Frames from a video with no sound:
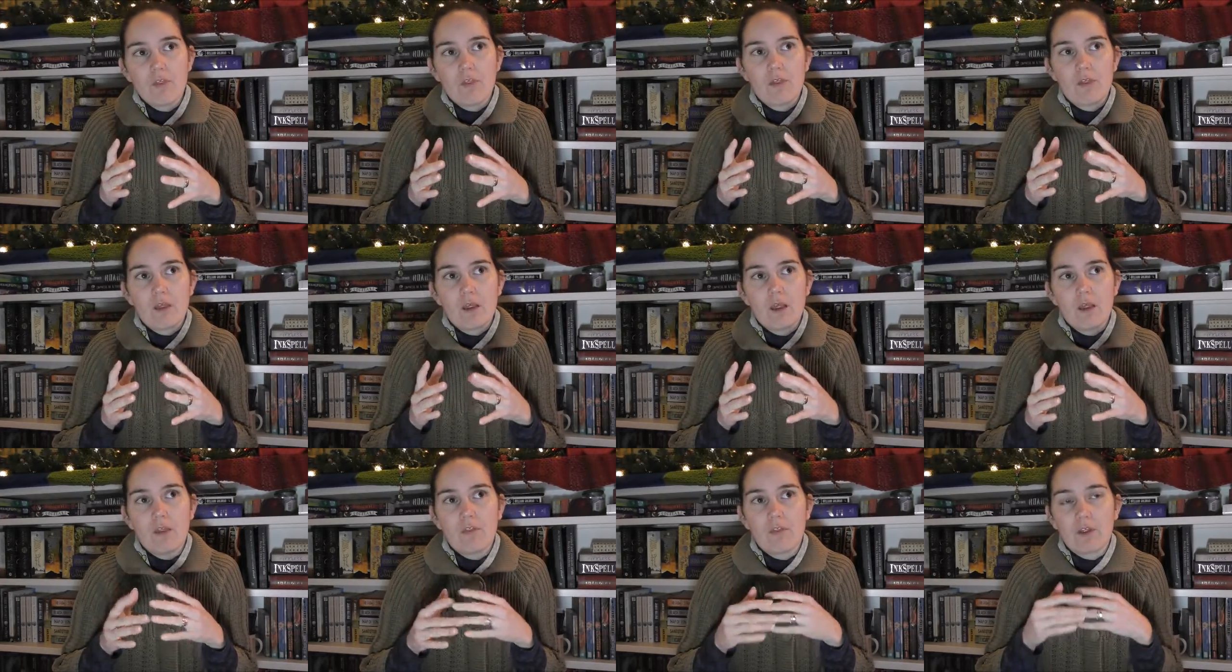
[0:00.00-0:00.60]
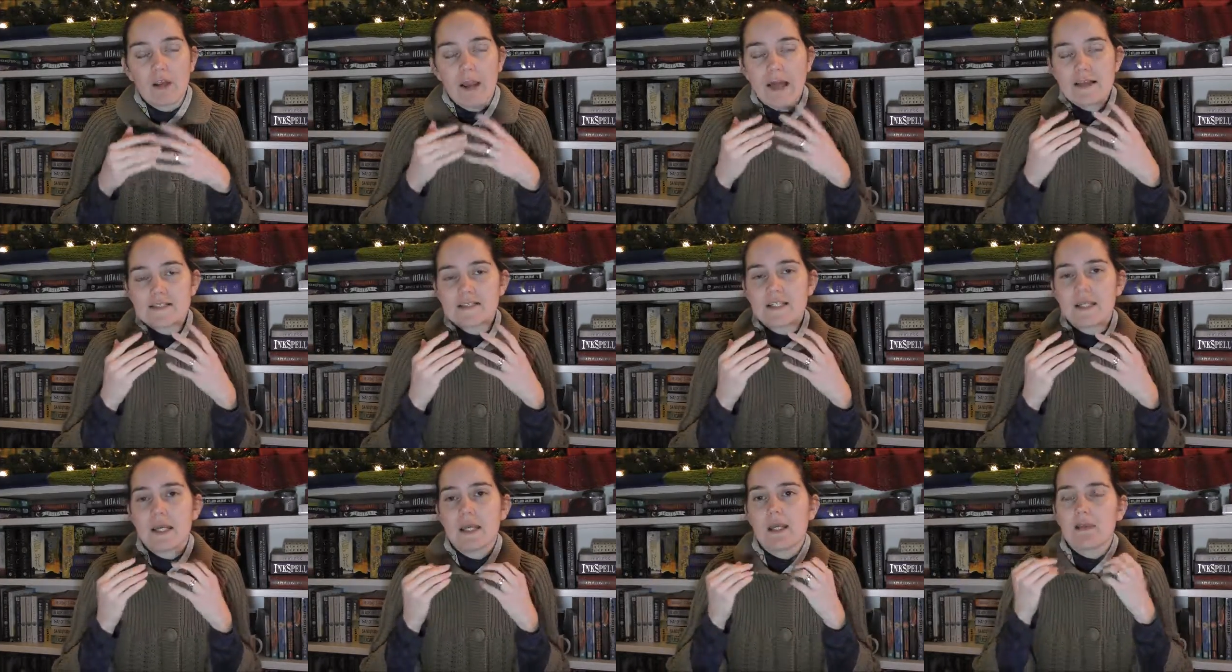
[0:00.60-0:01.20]
the, the
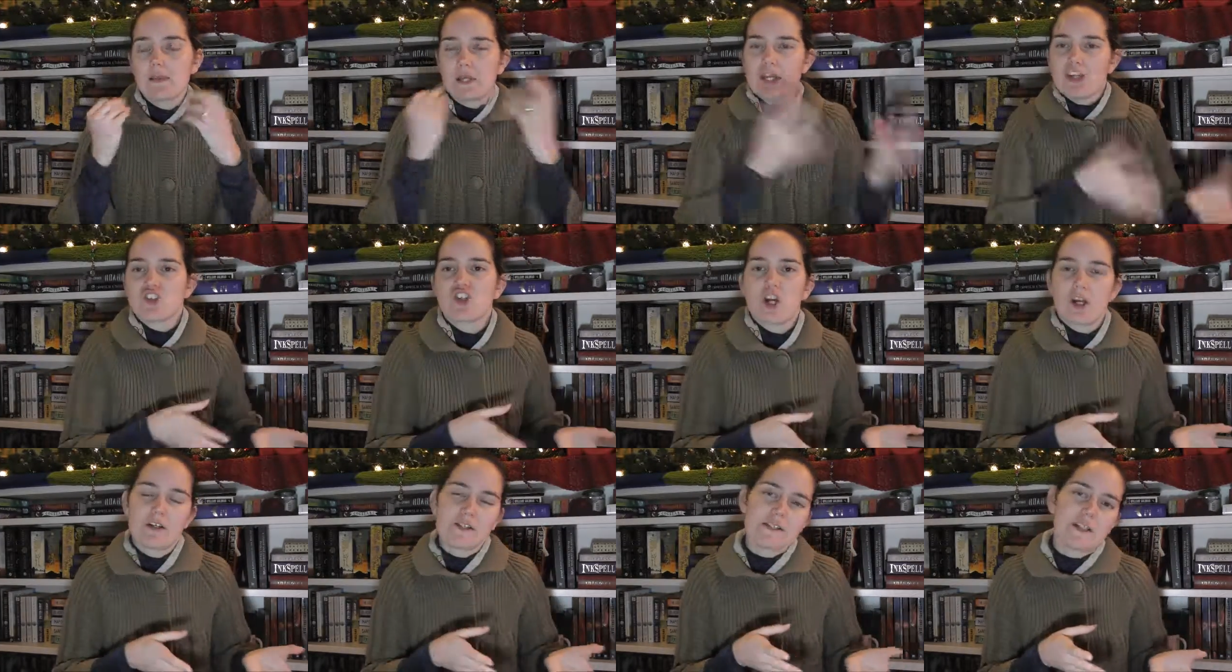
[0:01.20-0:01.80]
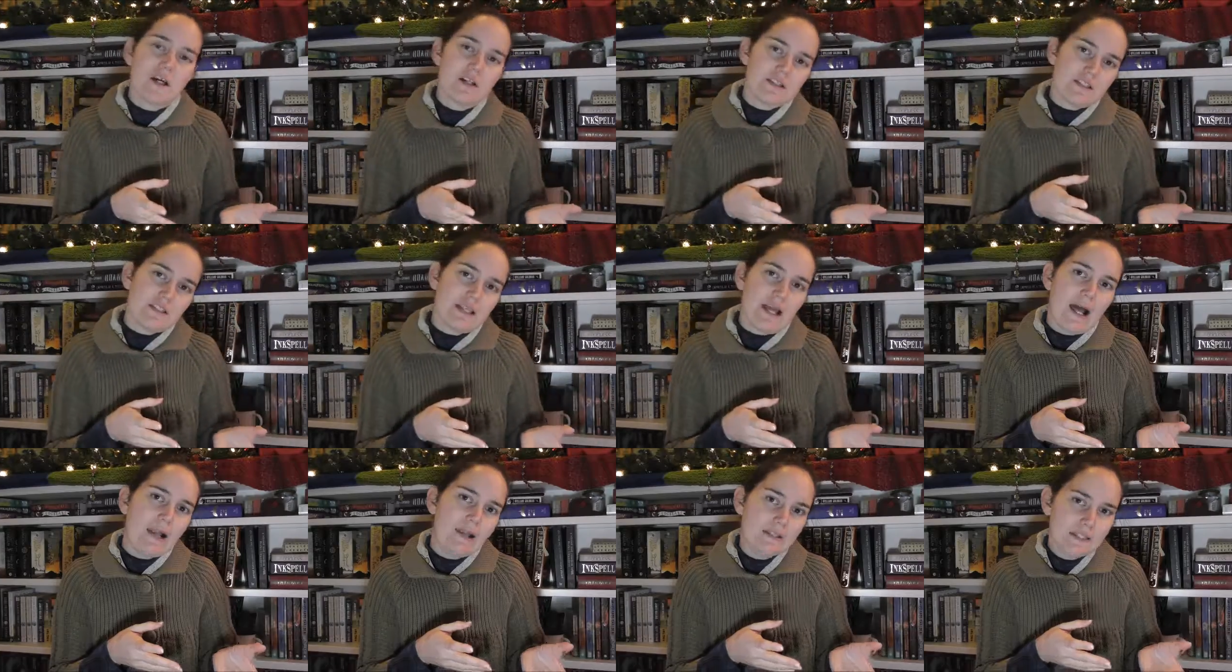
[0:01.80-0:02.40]
classic The Hitchhiker's Guide to the
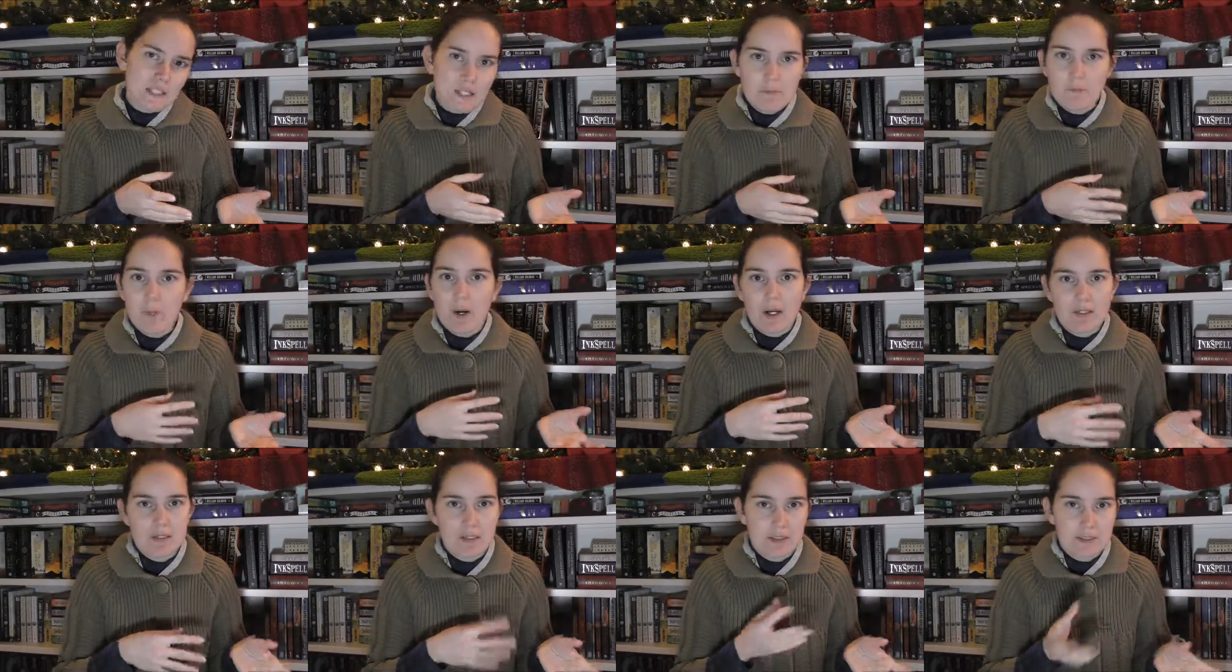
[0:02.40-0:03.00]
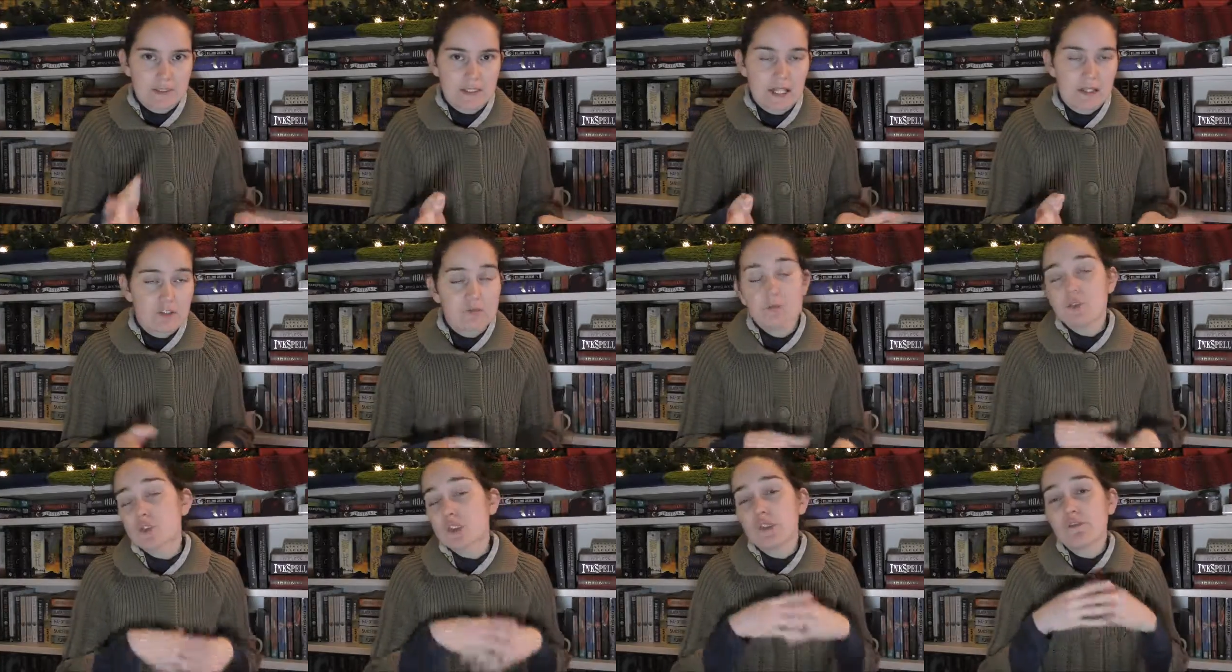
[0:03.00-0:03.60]
Galaxy by Douglas
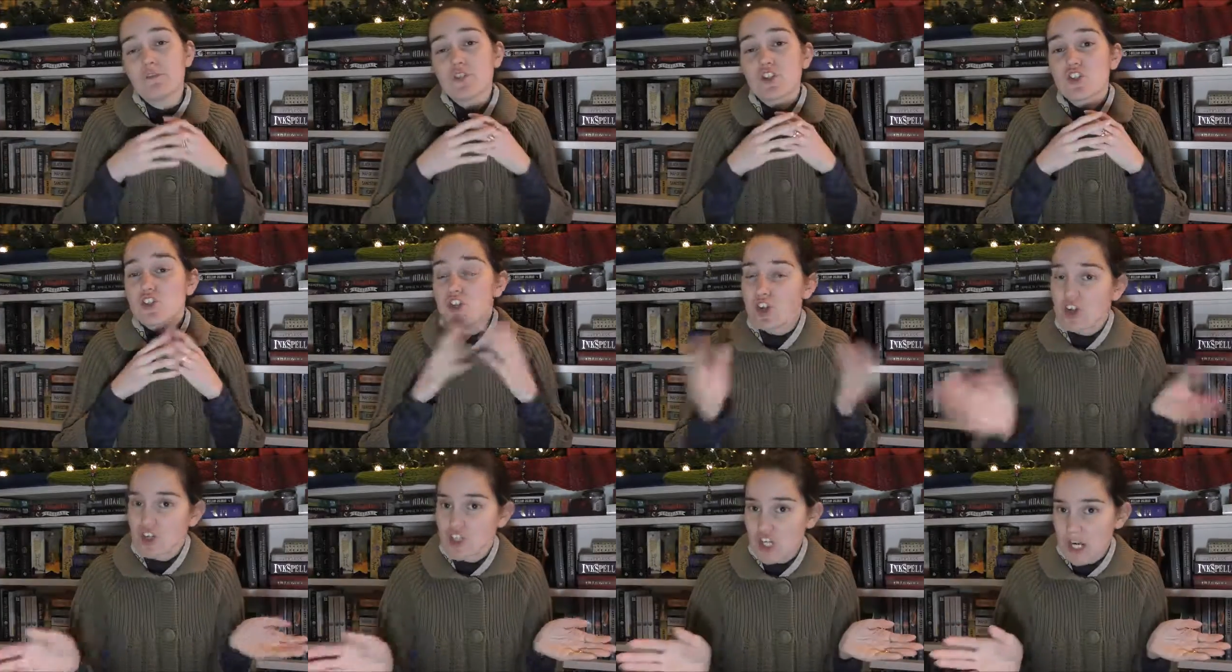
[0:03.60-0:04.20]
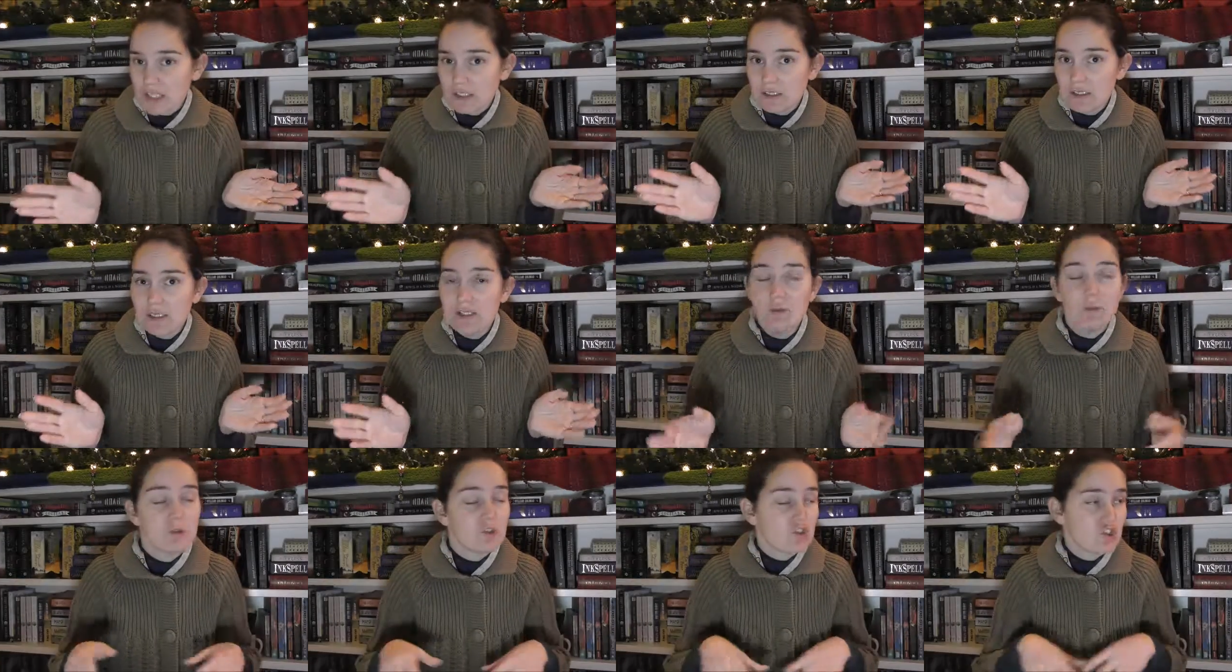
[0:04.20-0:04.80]
Adams, or even Dirk Gently,
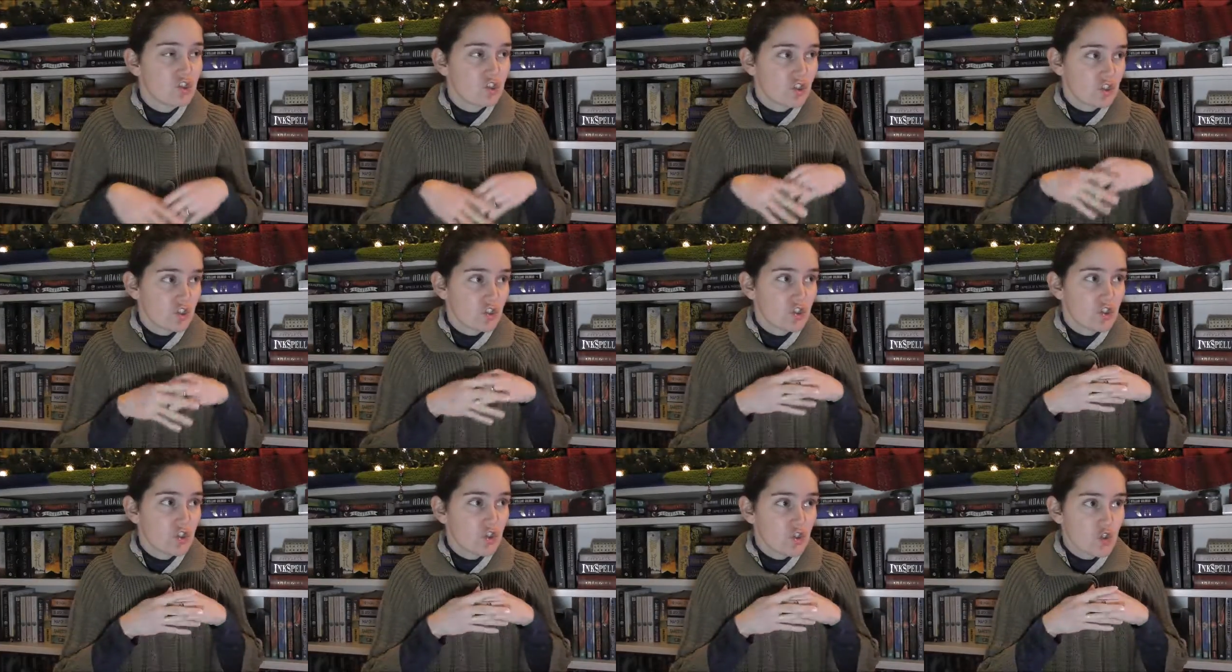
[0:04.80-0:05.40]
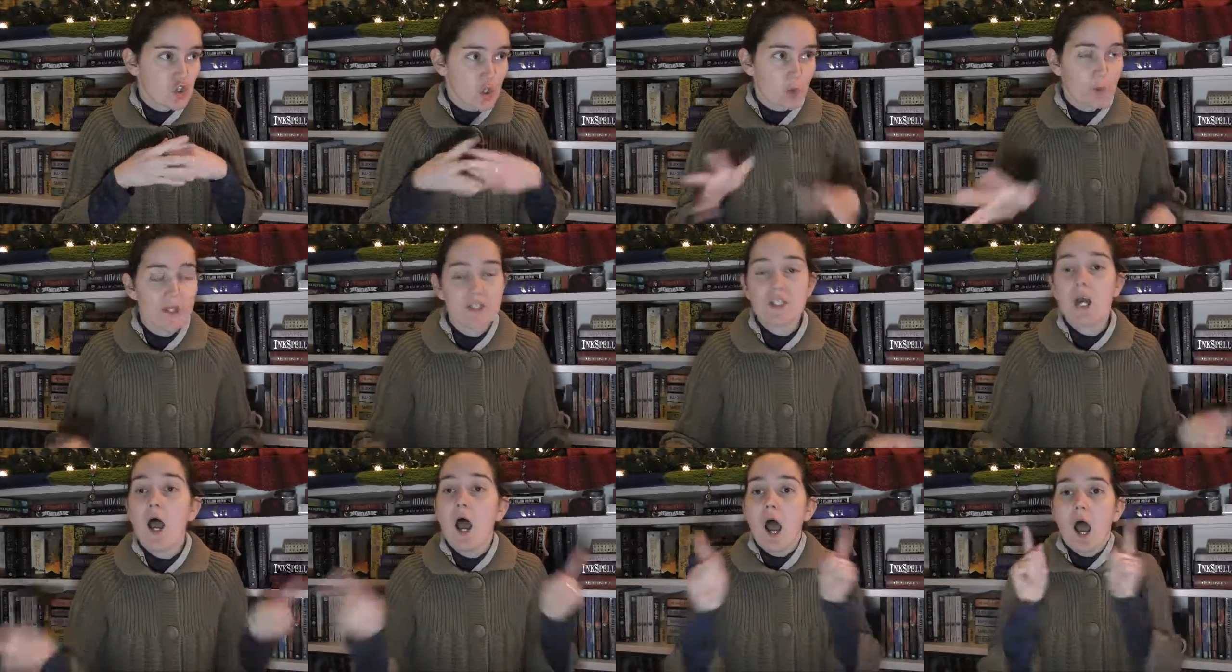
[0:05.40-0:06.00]
which is just so weird.